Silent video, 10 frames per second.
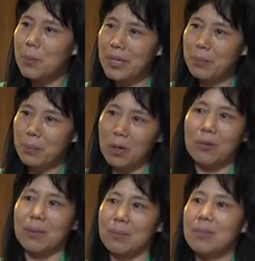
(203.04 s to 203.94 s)
breeding
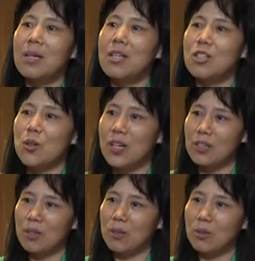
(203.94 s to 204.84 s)
program. So,
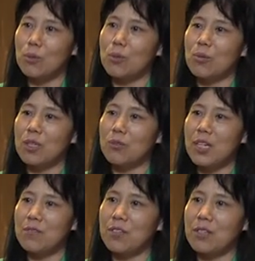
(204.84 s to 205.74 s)
and also we want to
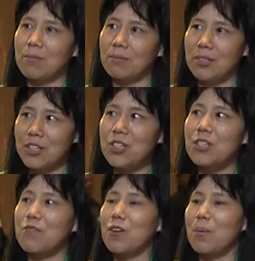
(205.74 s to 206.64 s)
transfer resistance
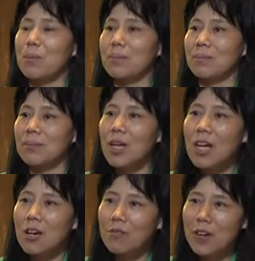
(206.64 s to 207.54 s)
gene from
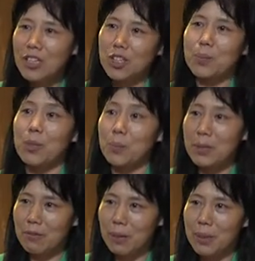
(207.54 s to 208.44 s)
vegetable
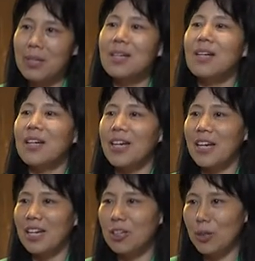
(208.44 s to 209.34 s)
bee wrapper
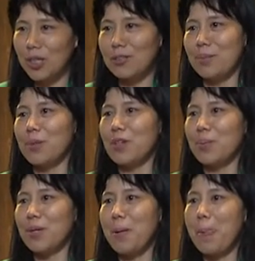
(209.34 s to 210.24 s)
into canola bee
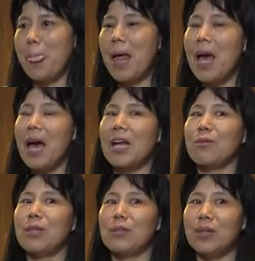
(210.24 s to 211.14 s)
wrapper.
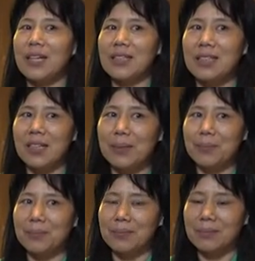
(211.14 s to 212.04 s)
And we're trying to
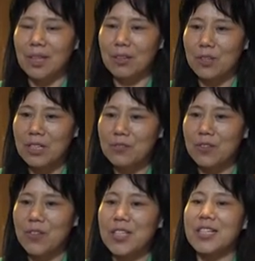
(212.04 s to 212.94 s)

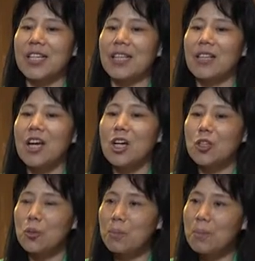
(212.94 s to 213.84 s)
transfer resistance gene
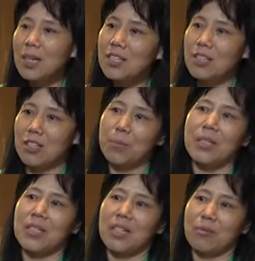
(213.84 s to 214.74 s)
to master
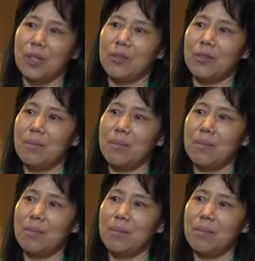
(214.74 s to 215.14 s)
species as well.